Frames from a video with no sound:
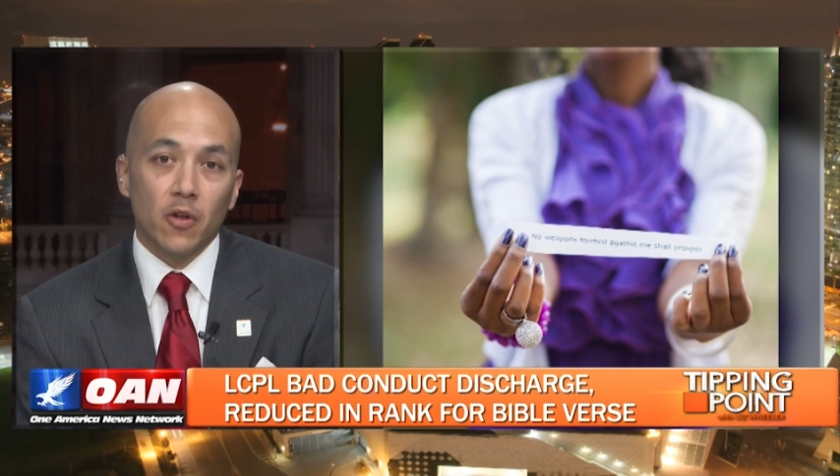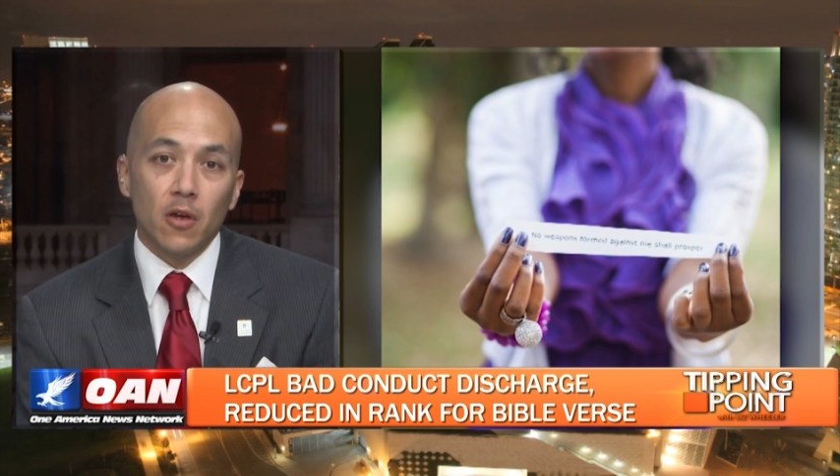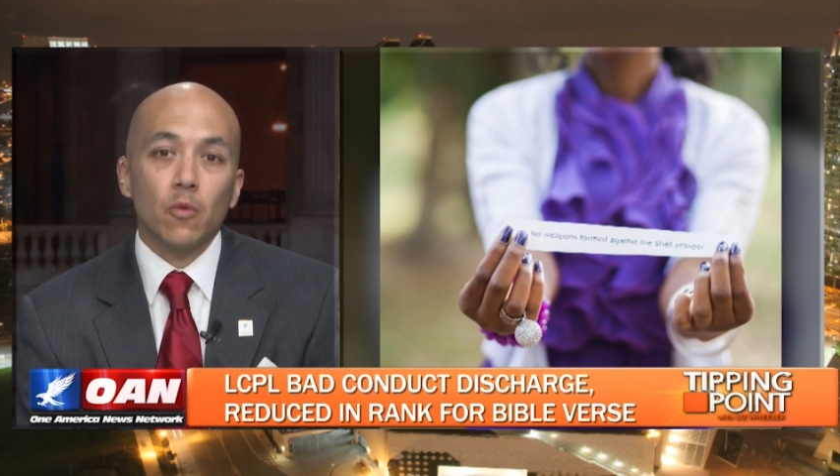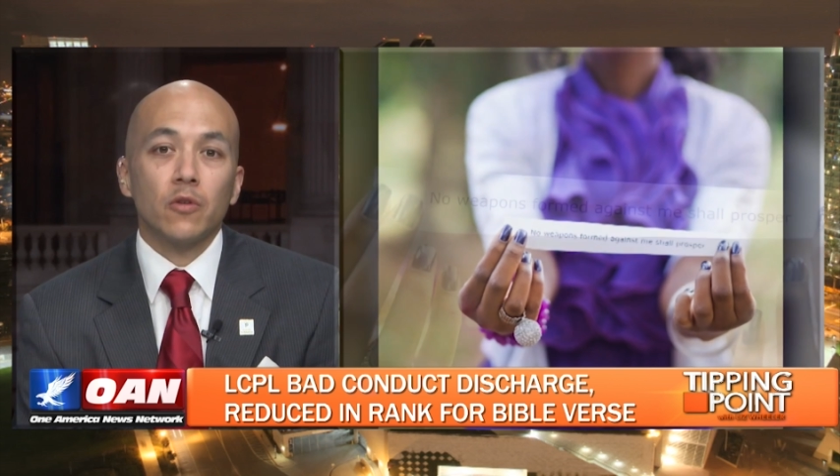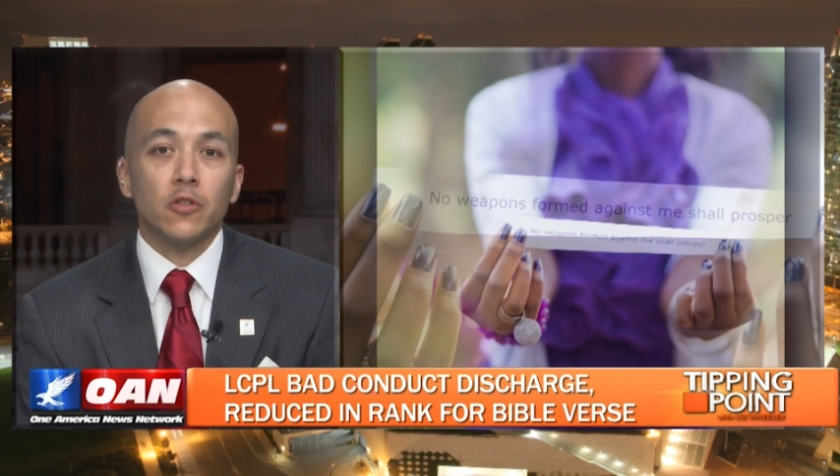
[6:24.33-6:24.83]
but
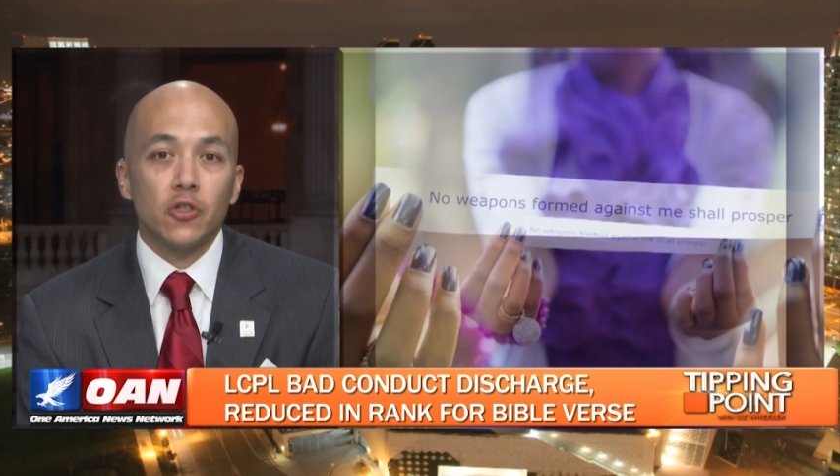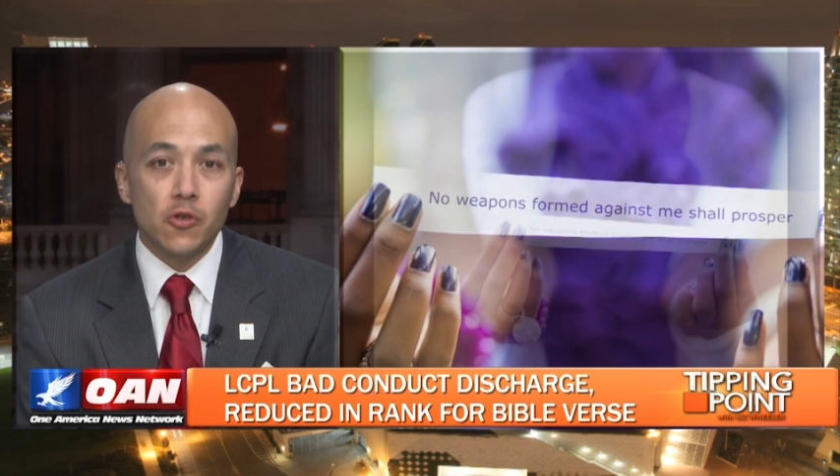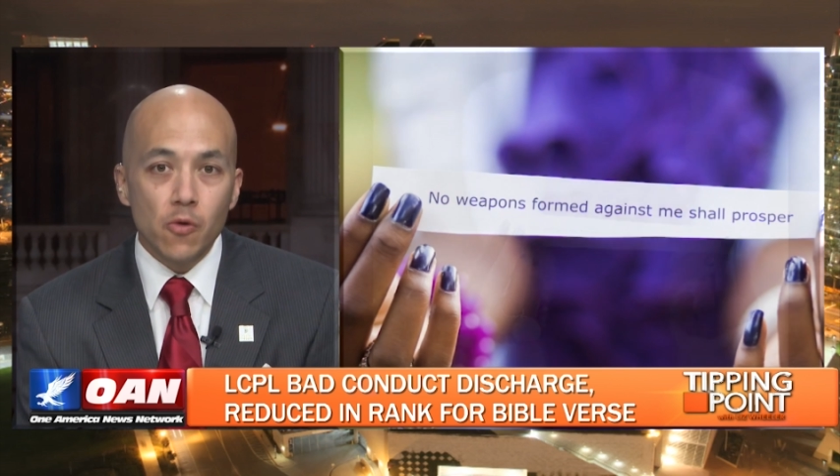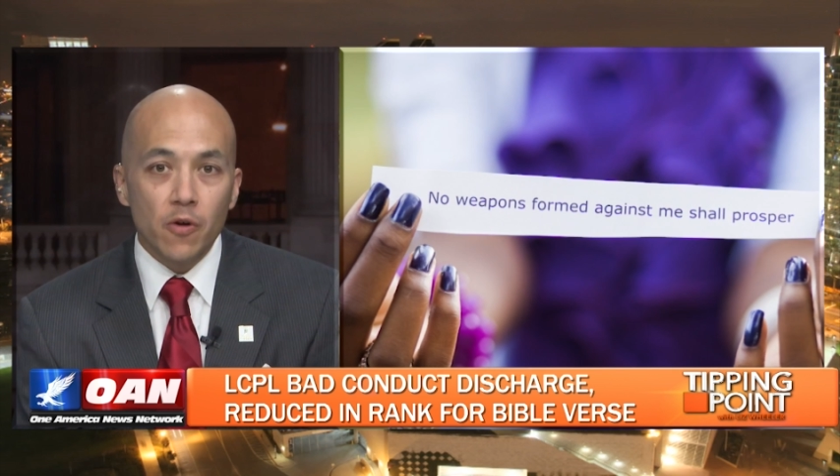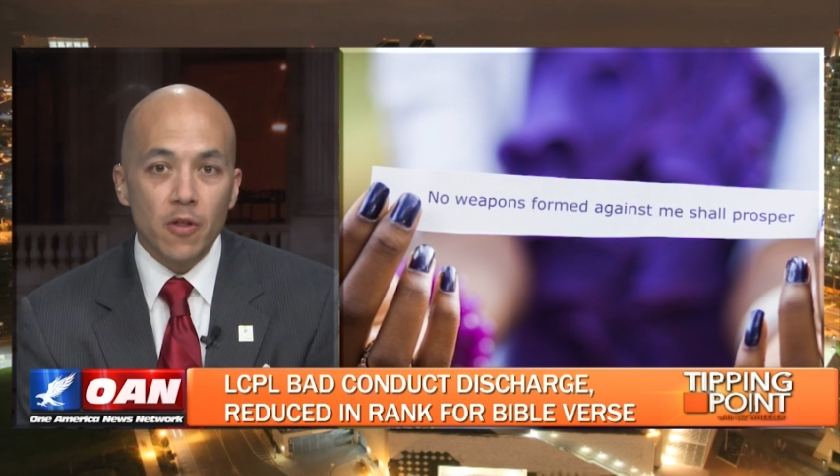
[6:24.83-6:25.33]
it will
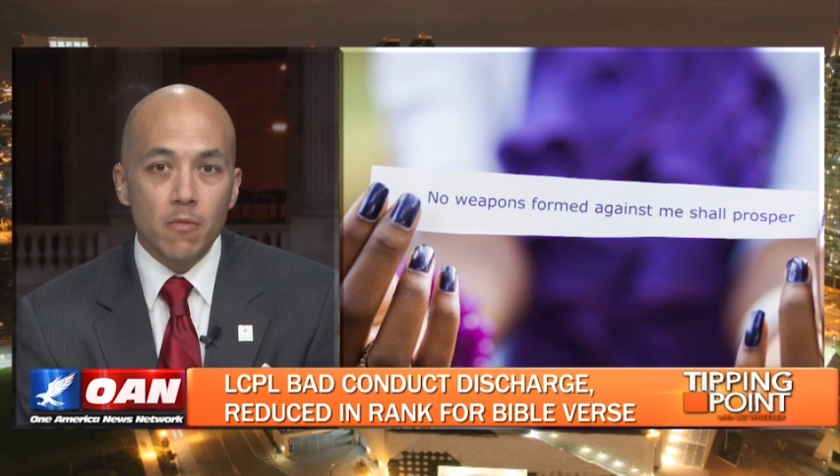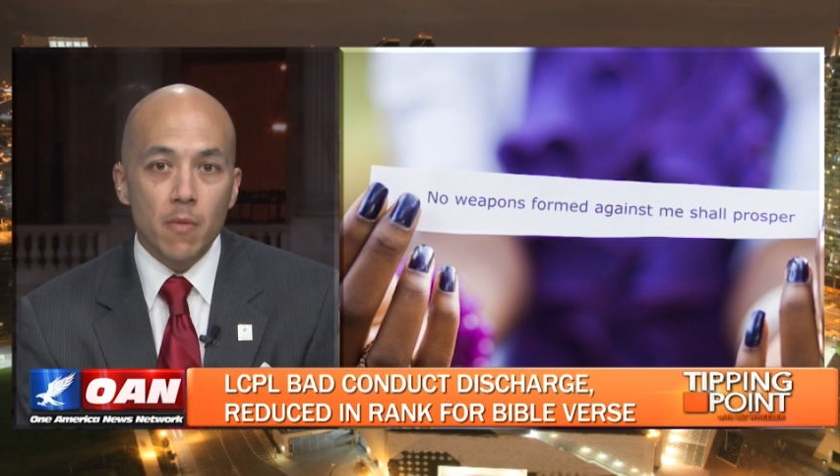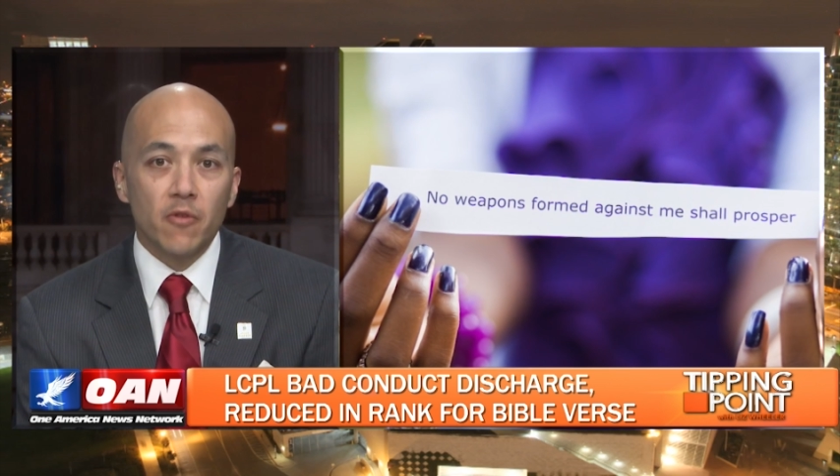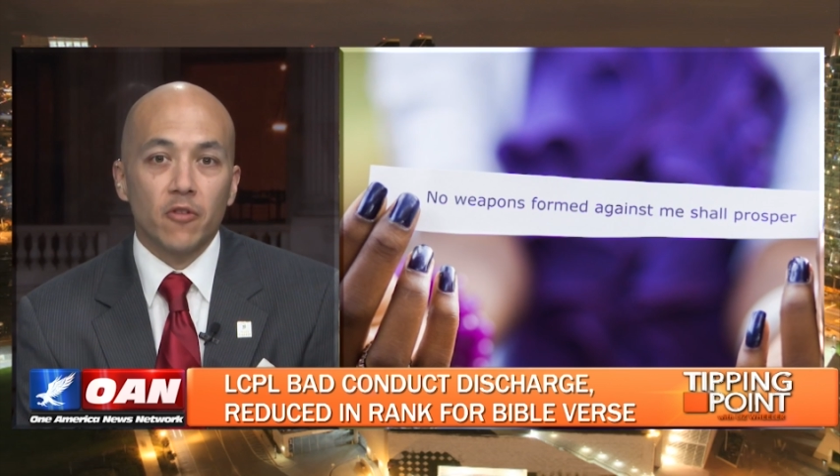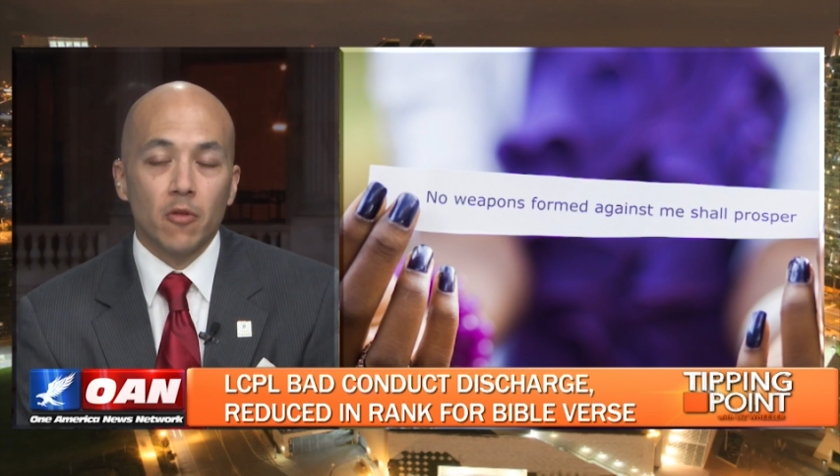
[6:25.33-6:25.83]
ensure that
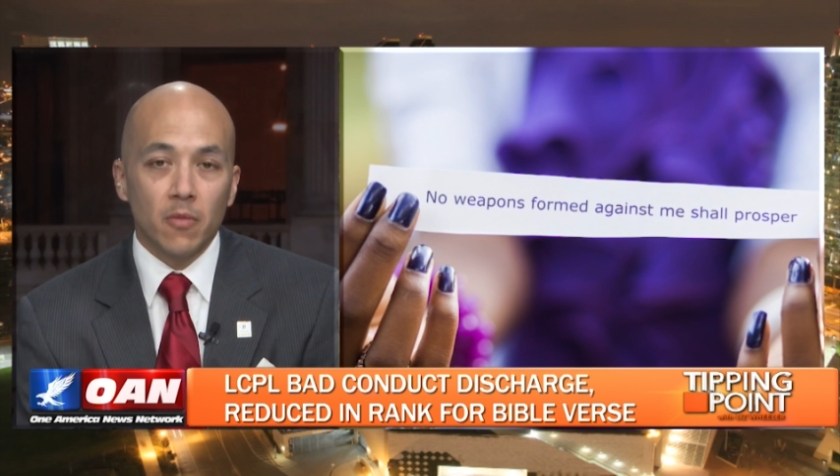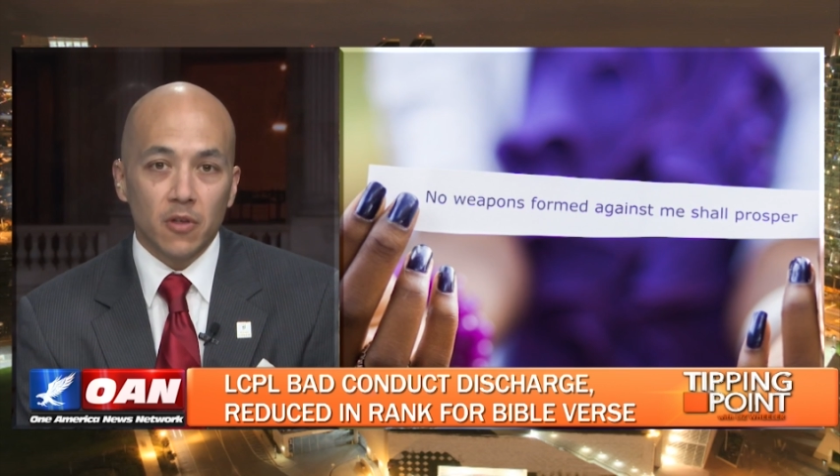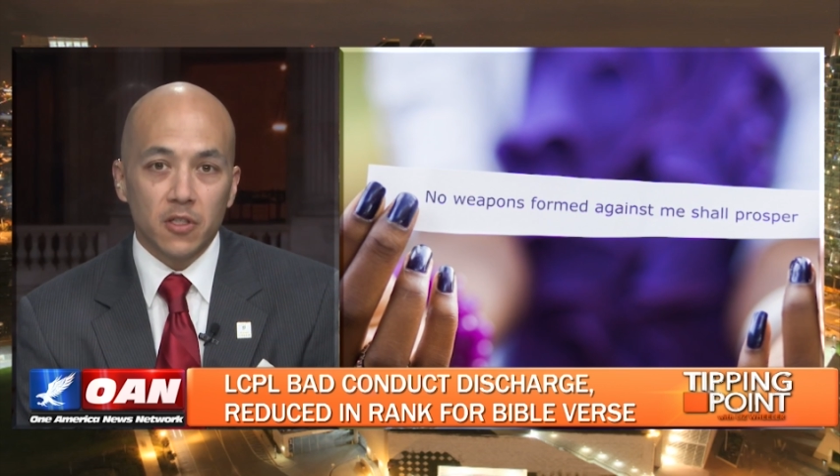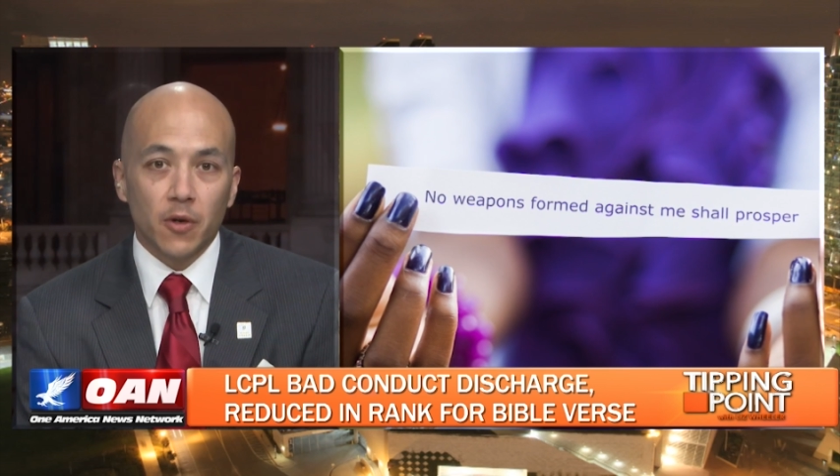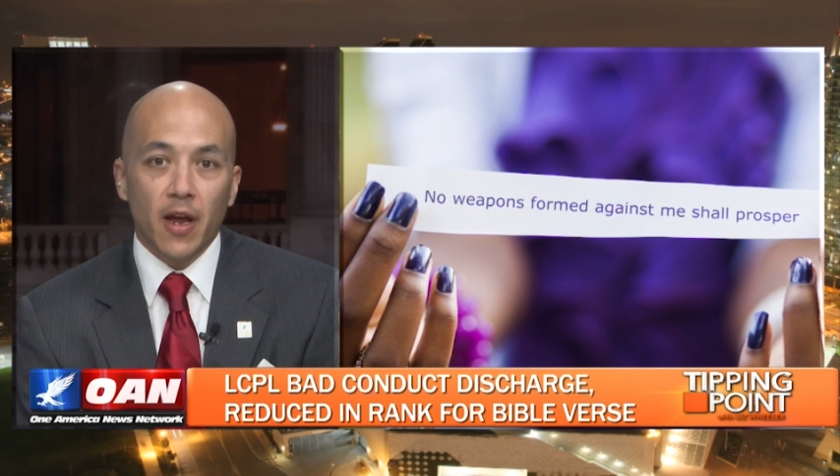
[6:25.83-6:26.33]
members of the
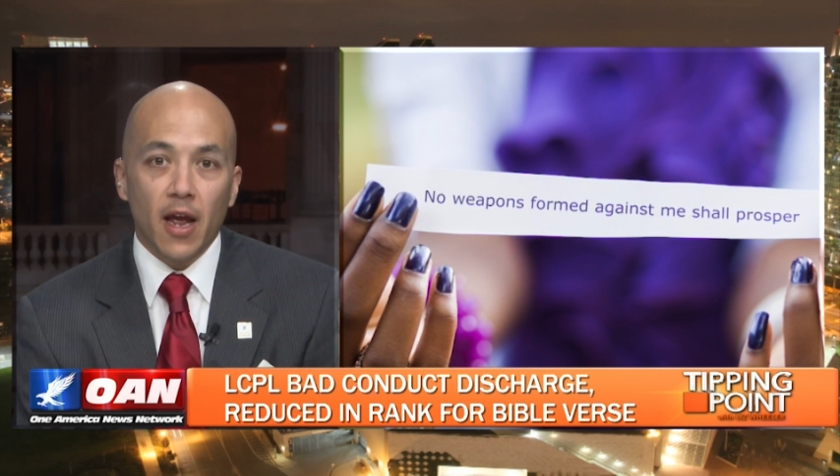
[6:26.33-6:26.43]
military